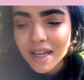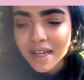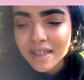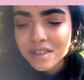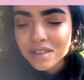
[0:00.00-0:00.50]

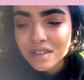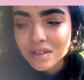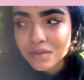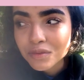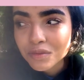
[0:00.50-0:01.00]
And
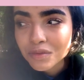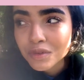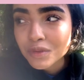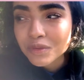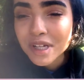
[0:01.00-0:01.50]

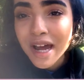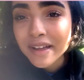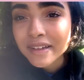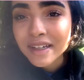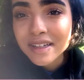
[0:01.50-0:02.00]
in
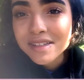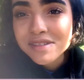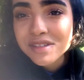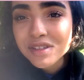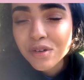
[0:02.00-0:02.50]
reality
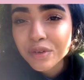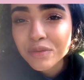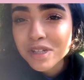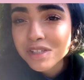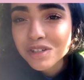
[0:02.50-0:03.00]
is the only
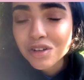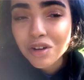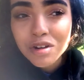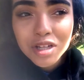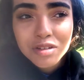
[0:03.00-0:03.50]
reason you're
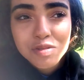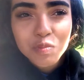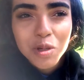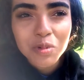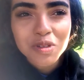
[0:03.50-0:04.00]
hurting those
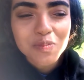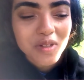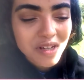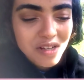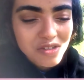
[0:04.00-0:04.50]
people is
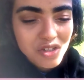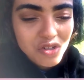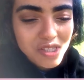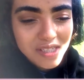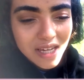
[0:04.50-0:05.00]
because
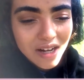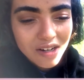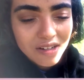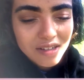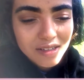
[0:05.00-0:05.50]
you're
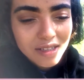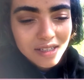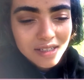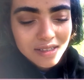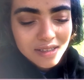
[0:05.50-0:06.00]
scared
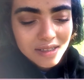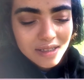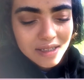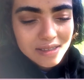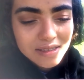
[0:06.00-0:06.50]

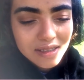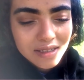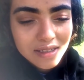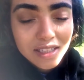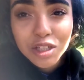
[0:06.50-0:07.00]
and
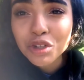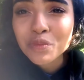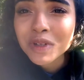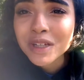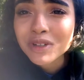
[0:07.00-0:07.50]
younger
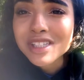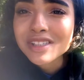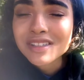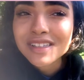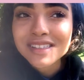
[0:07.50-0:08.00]
me
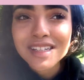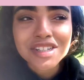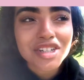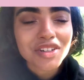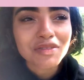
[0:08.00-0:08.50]
was
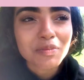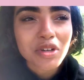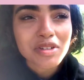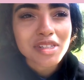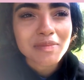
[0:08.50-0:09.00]
such a different
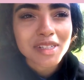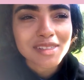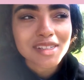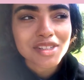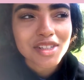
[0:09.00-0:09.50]
person, but
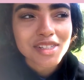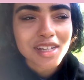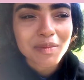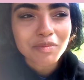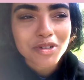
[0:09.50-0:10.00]
such the
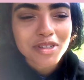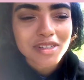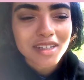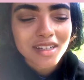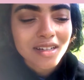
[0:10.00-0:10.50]
same
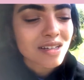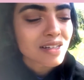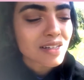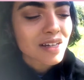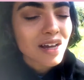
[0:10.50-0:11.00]
person.
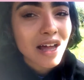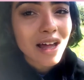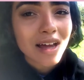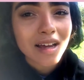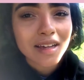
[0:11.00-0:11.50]

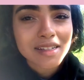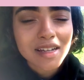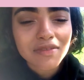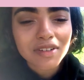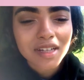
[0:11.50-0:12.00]
I
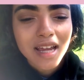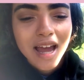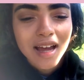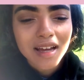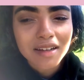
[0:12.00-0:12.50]
definitely
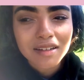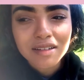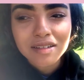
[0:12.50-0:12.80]
had